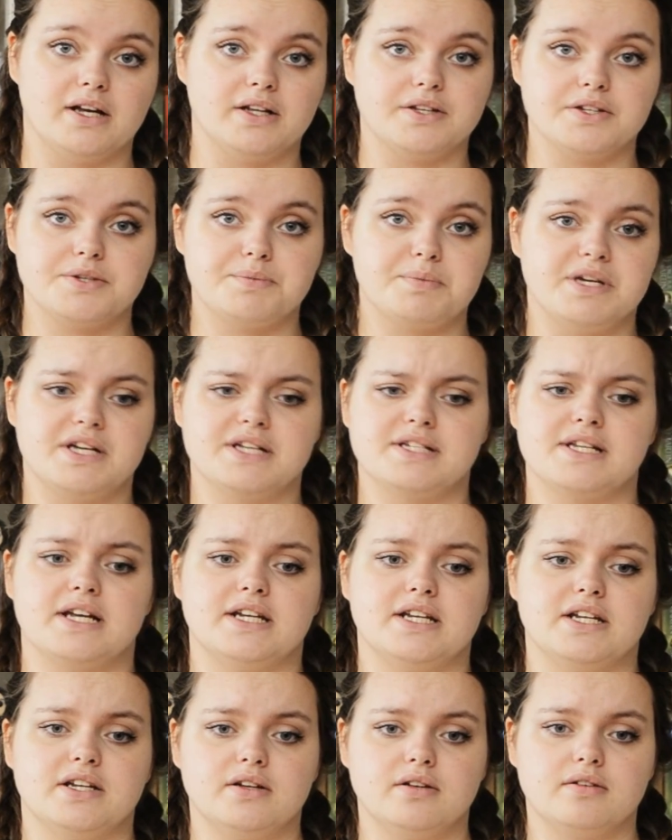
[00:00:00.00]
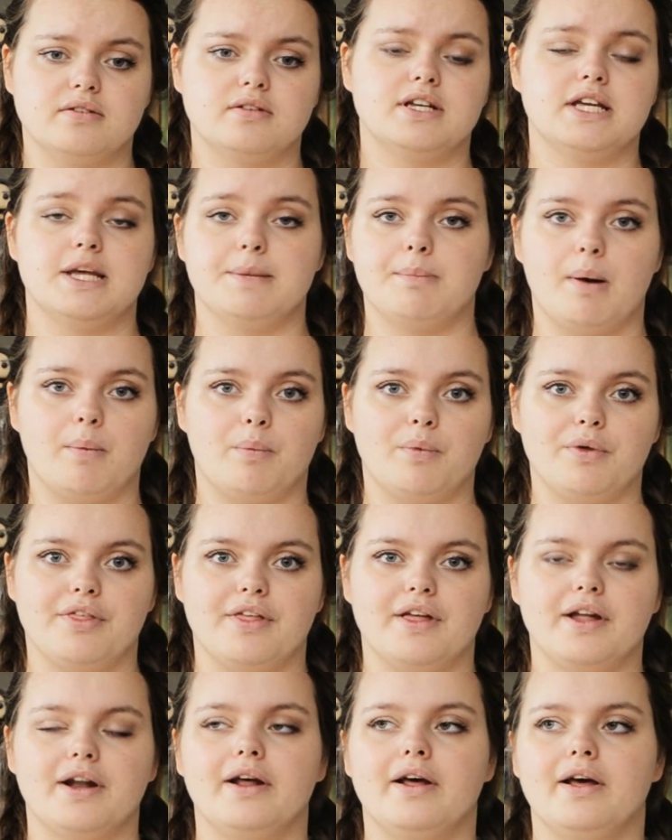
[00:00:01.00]
English because I didn't keep up with
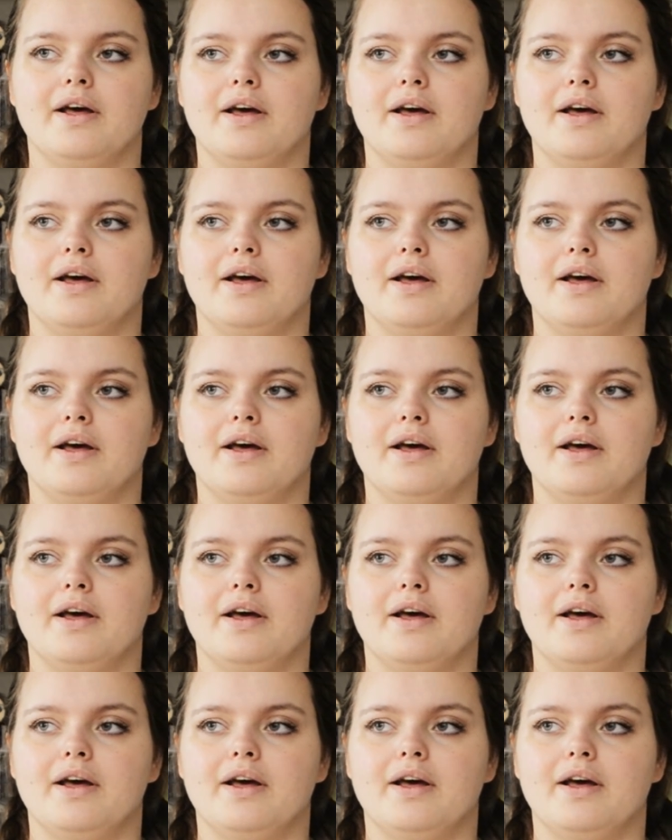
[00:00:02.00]
it.